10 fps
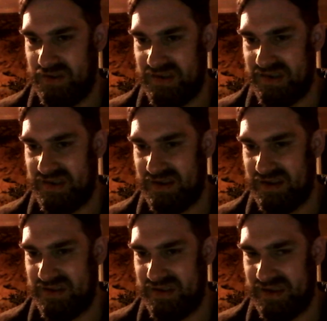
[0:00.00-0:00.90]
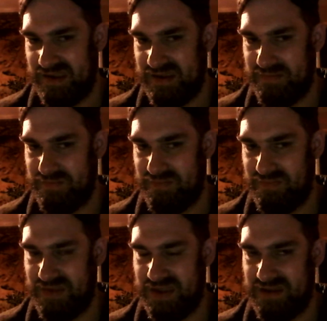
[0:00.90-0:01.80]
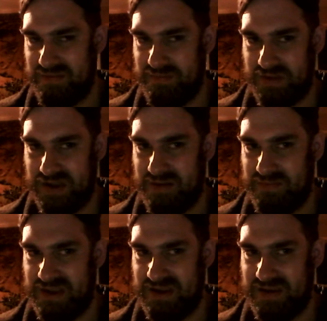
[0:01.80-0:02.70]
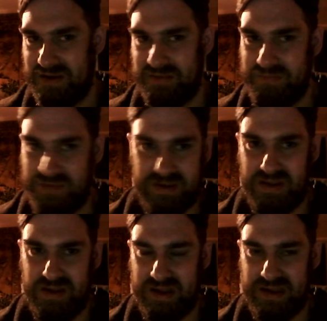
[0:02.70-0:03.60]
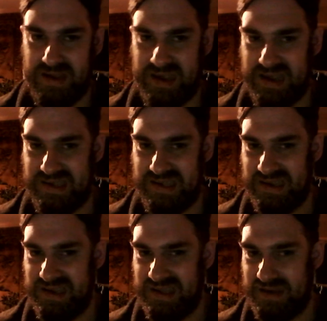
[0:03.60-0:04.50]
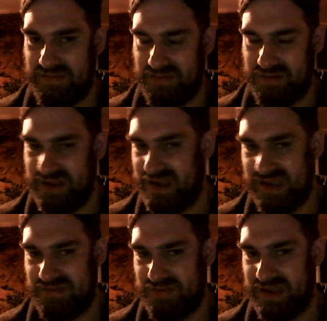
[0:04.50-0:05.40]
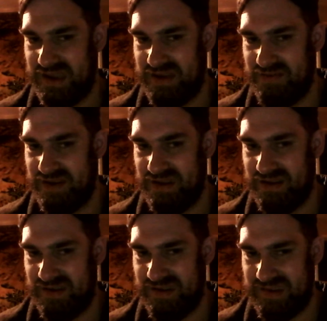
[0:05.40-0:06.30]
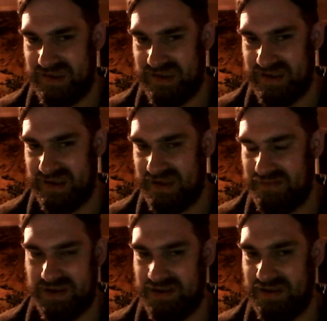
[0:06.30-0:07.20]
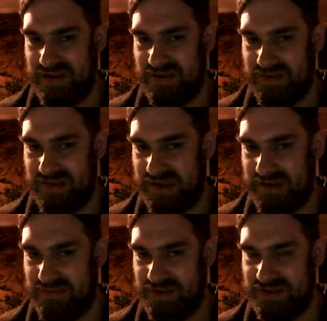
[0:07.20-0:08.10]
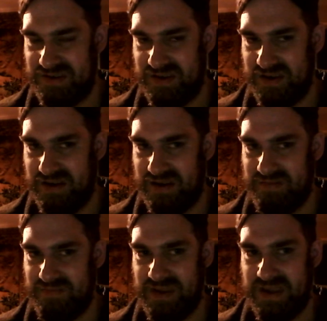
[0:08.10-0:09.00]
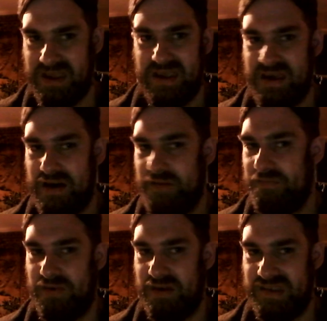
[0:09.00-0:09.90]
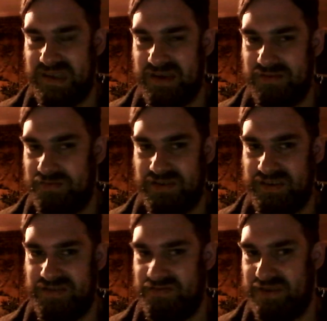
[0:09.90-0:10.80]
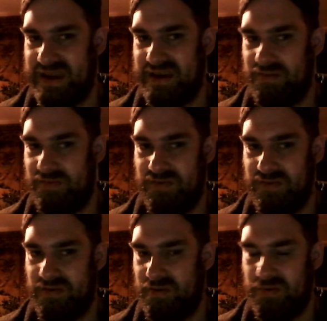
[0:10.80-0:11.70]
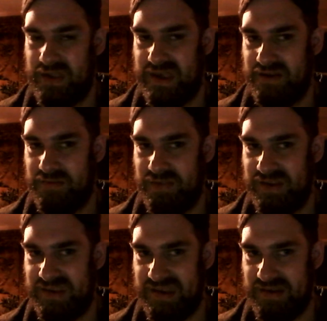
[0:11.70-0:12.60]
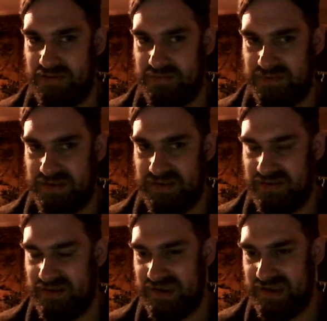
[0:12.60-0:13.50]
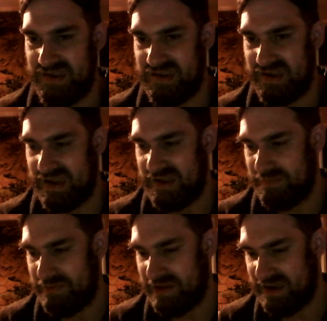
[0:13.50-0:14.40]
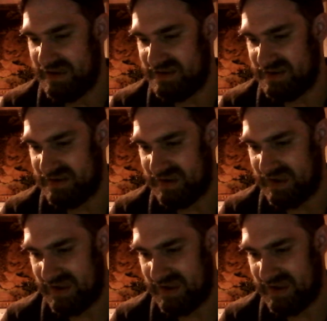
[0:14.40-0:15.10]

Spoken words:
starts coming up like at sea level, and that's when they realise that they've only got so much time. Otherwise, they'll just drown, or they'll miss their opportunity to get the pages.